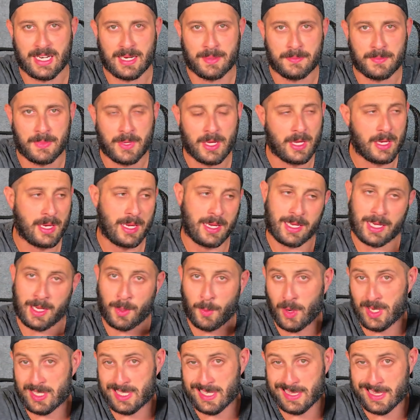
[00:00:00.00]
up.
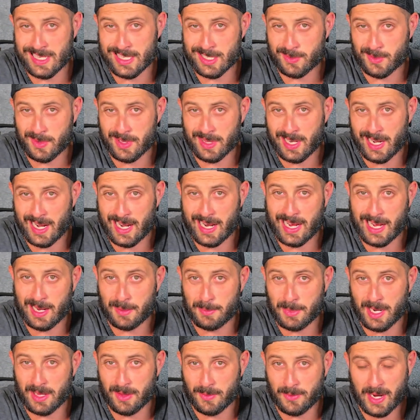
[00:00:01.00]
It wasn't this one that I
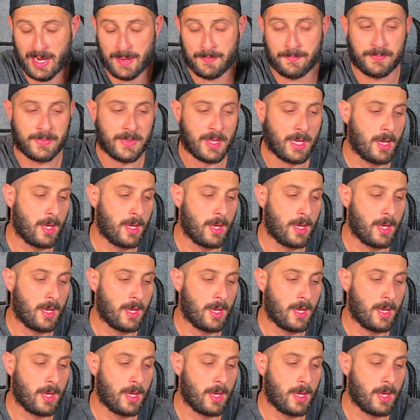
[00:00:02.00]
had, by the way.